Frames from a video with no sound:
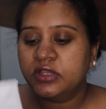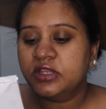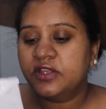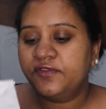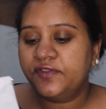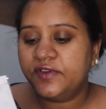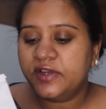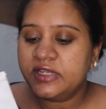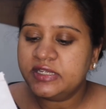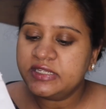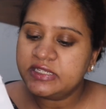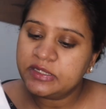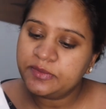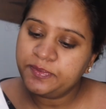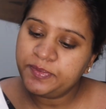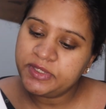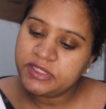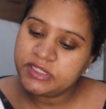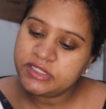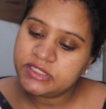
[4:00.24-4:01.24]
The first
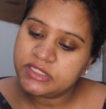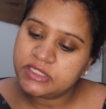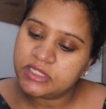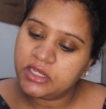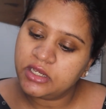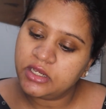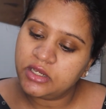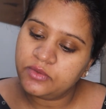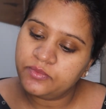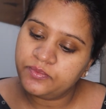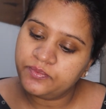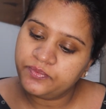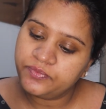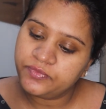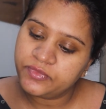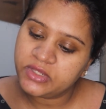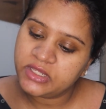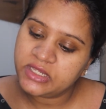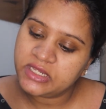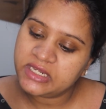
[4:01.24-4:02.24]
step is
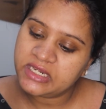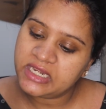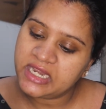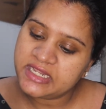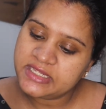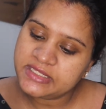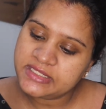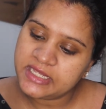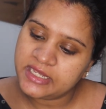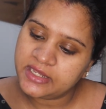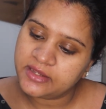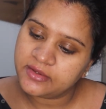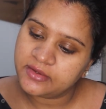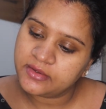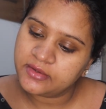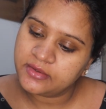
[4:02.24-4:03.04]
cleansing.